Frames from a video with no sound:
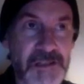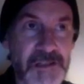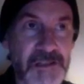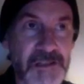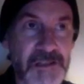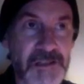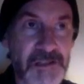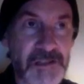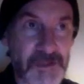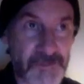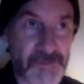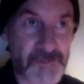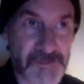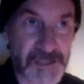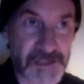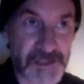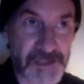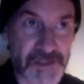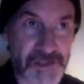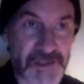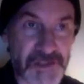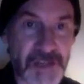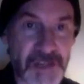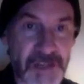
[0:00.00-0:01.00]
You feed
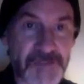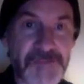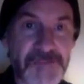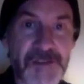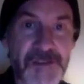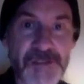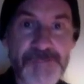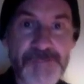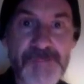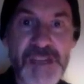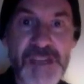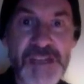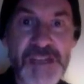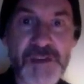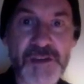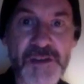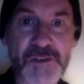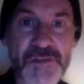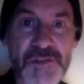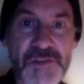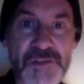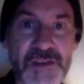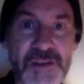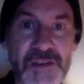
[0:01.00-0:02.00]
yourself on
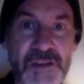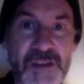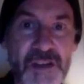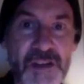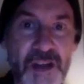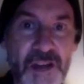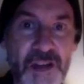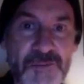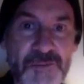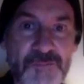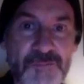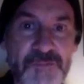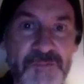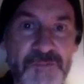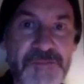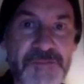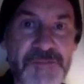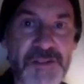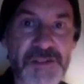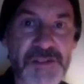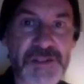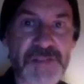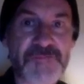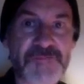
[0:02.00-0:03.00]
minnows, on
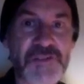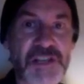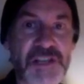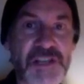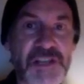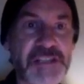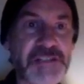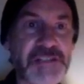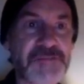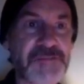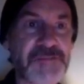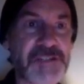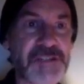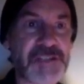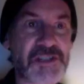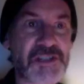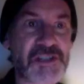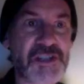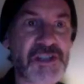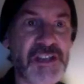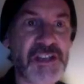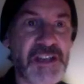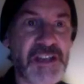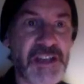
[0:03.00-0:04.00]
rivers of
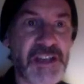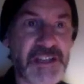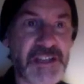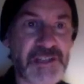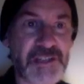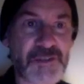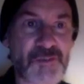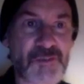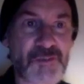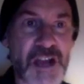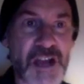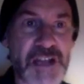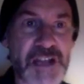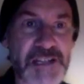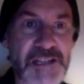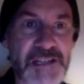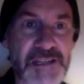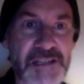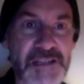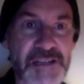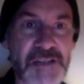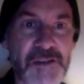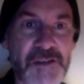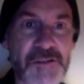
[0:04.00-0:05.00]
jellyfish, and you rise
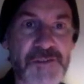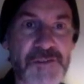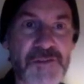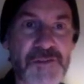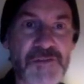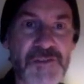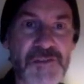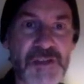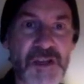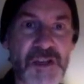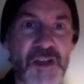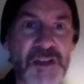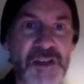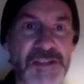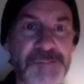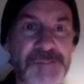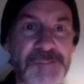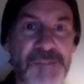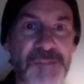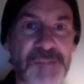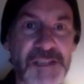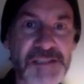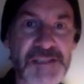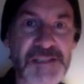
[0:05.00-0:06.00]
slow through the
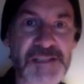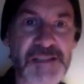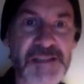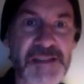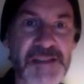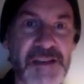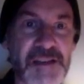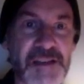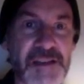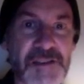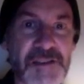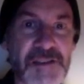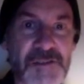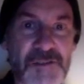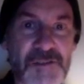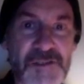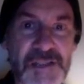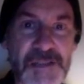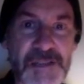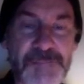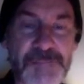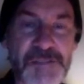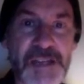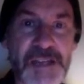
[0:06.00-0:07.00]
autumn months, through
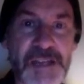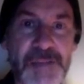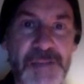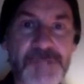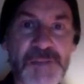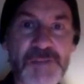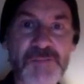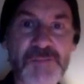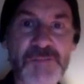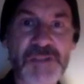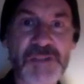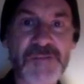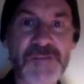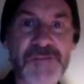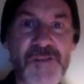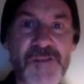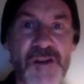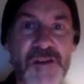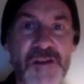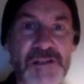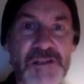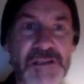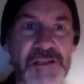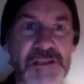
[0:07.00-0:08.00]
September when the
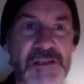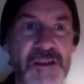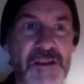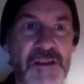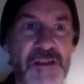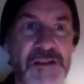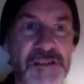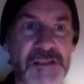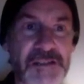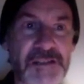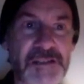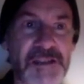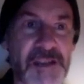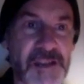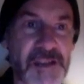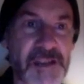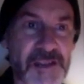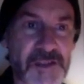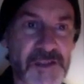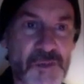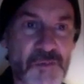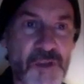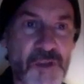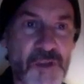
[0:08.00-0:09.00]
fog started,
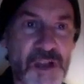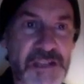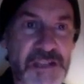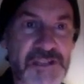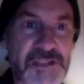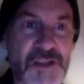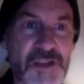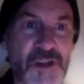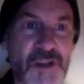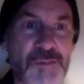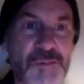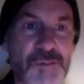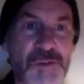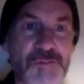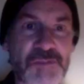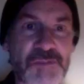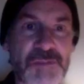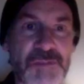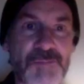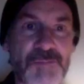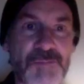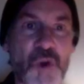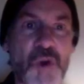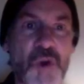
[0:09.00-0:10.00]
through October
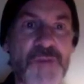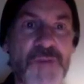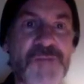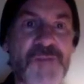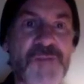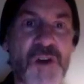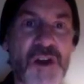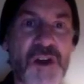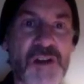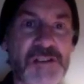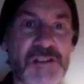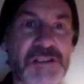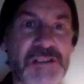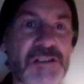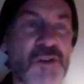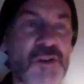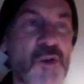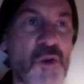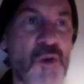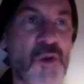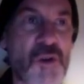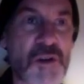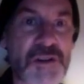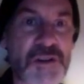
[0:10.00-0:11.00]
with more fog and the
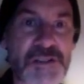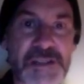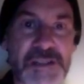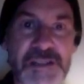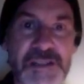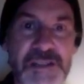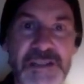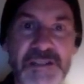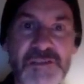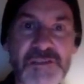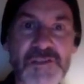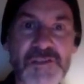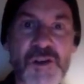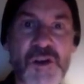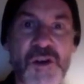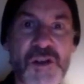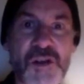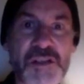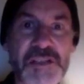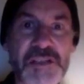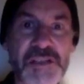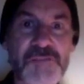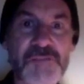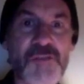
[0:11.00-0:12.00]
horn still
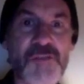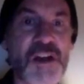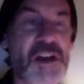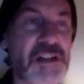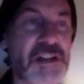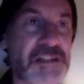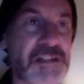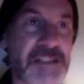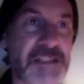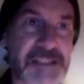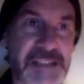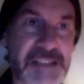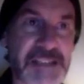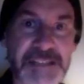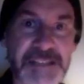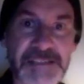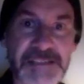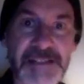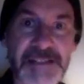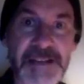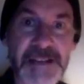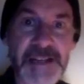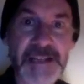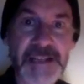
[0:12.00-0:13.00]
calling you on, and then,
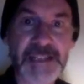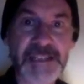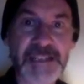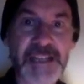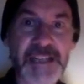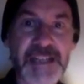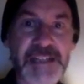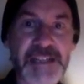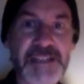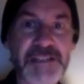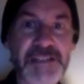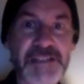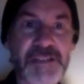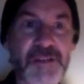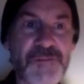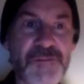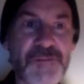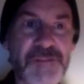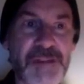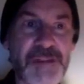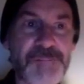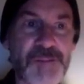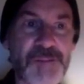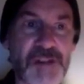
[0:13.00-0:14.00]
late in
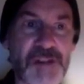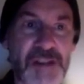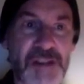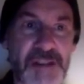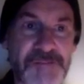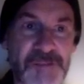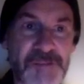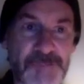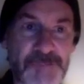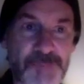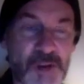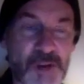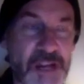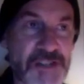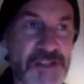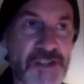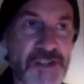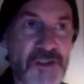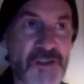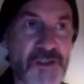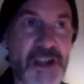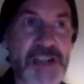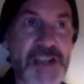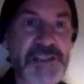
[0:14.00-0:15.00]
November, after
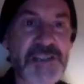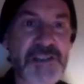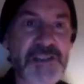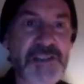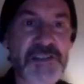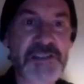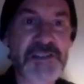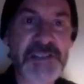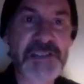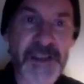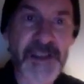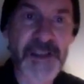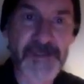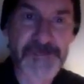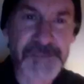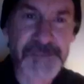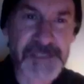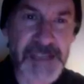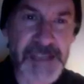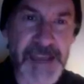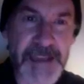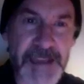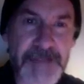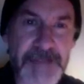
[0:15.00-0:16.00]
pressurizing yourself
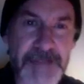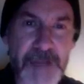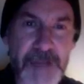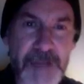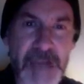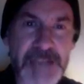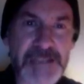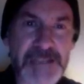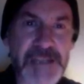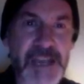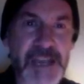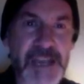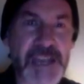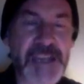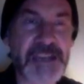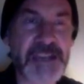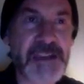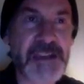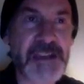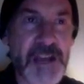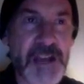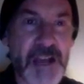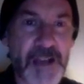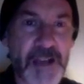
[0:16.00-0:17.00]
day by day,
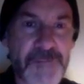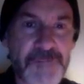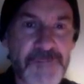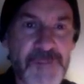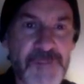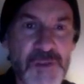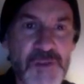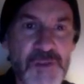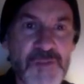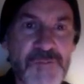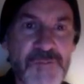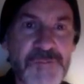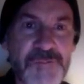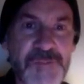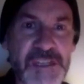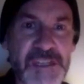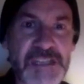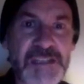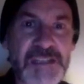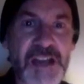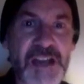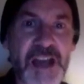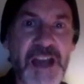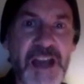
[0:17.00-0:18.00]
a few
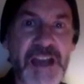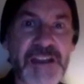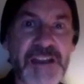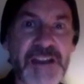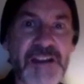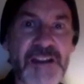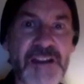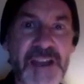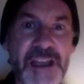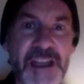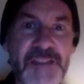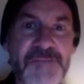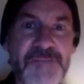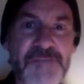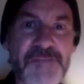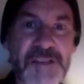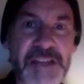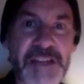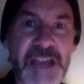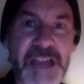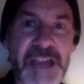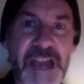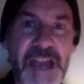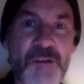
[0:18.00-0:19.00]
feet higher
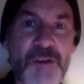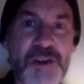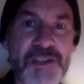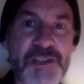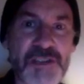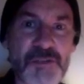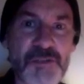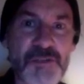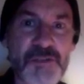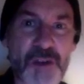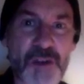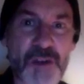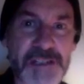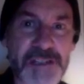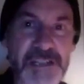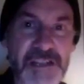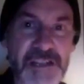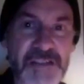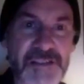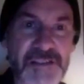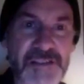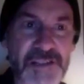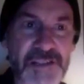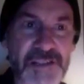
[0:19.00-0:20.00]
every hour, you are
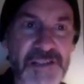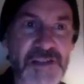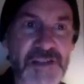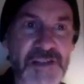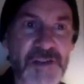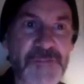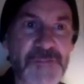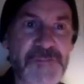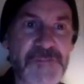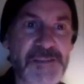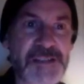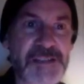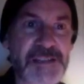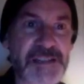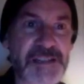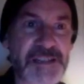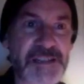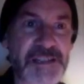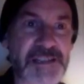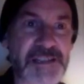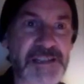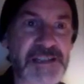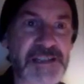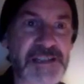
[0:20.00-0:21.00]
near the surface
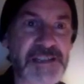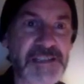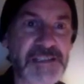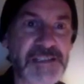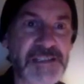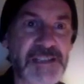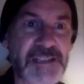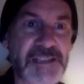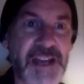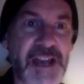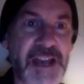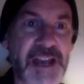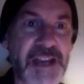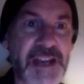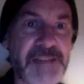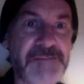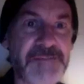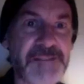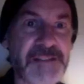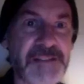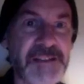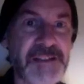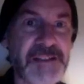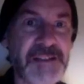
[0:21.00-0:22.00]
and still alive.
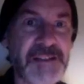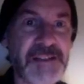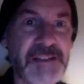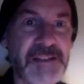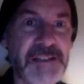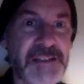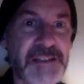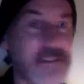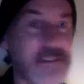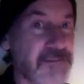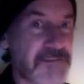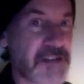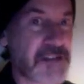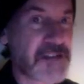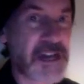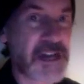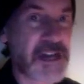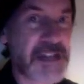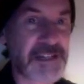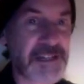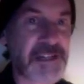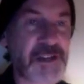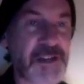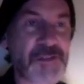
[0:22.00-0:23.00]
You've got
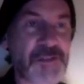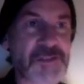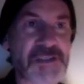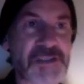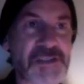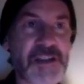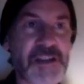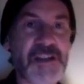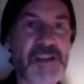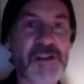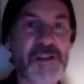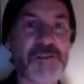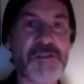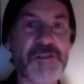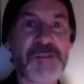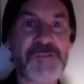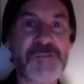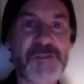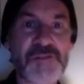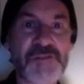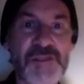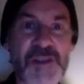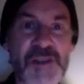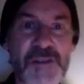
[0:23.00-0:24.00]
to go slow. If
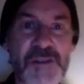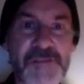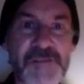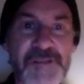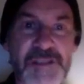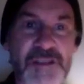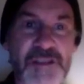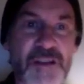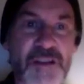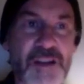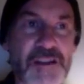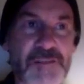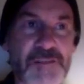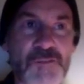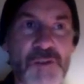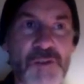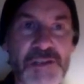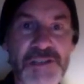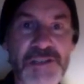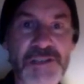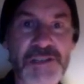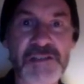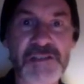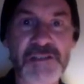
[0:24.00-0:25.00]
you surfaced all at
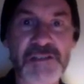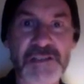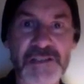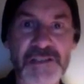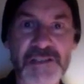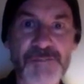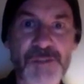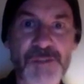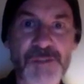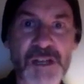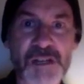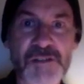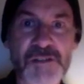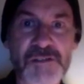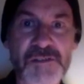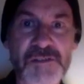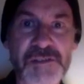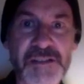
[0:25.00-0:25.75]
once, you'd explode.